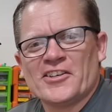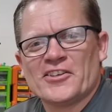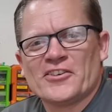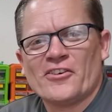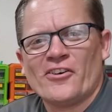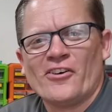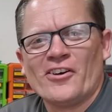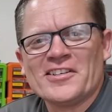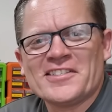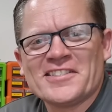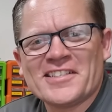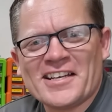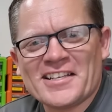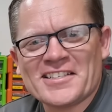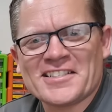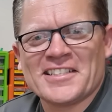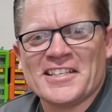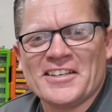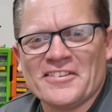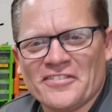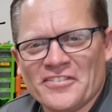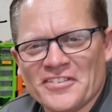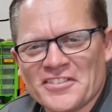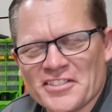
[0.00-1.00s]
Guys, that's
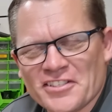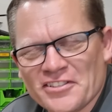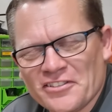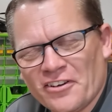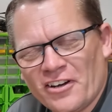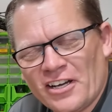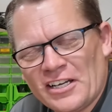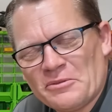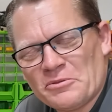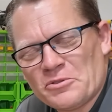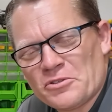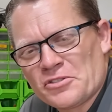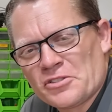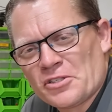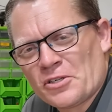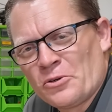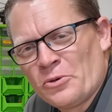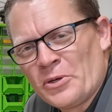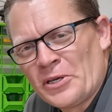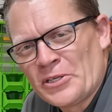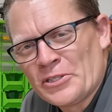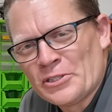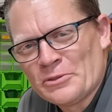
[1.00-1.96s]
it for tonight. Just a quick